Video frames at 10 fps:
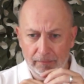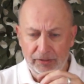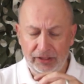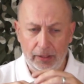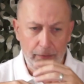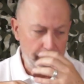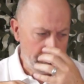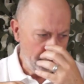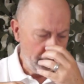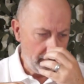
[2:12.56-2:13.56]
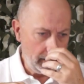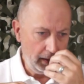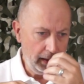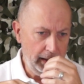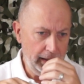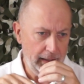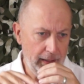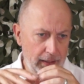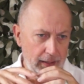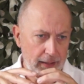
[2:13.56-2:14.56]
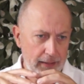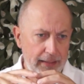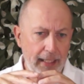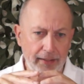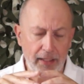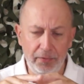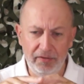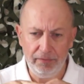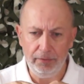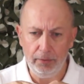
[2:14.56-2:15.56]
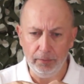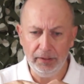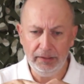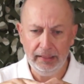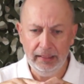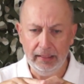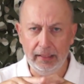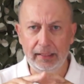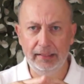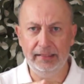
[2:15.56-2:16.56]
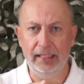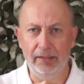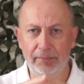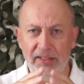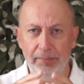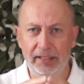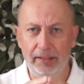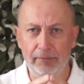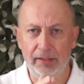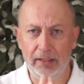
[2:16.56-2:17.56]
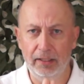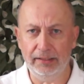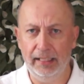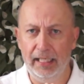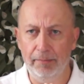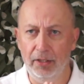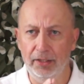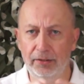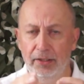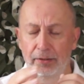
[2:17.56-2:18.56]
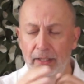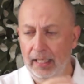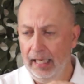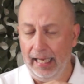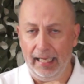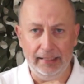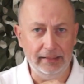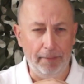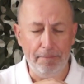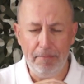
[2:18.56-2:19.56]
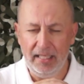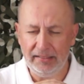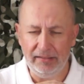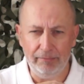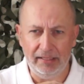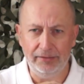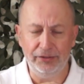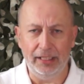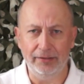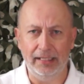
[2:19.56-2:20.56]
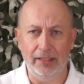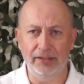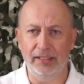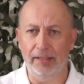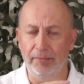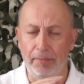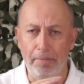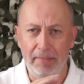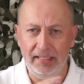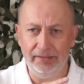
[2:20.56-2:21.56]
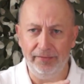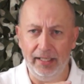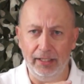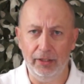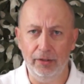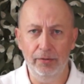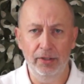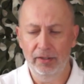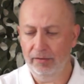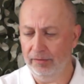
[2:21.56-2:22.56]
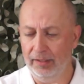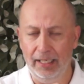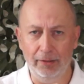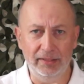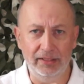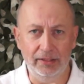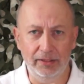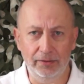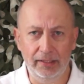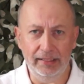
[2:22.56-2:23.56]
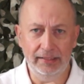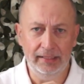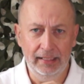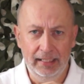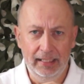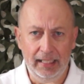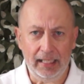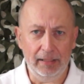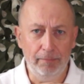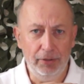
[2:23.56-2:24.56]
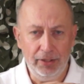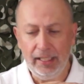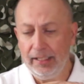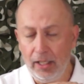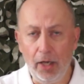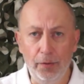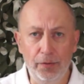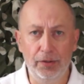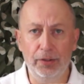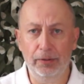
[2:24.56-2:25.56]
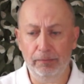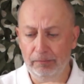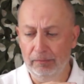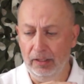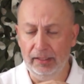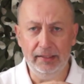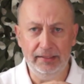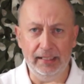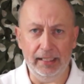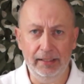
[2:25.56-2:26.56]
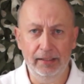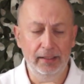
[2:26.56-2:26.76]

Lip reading: So yeah, going forward, like I say, I've been speaking with the guys at HIKMICRO, and a massive shout out to them and a massive thank you for allowing me to do this. But they know that, like I say,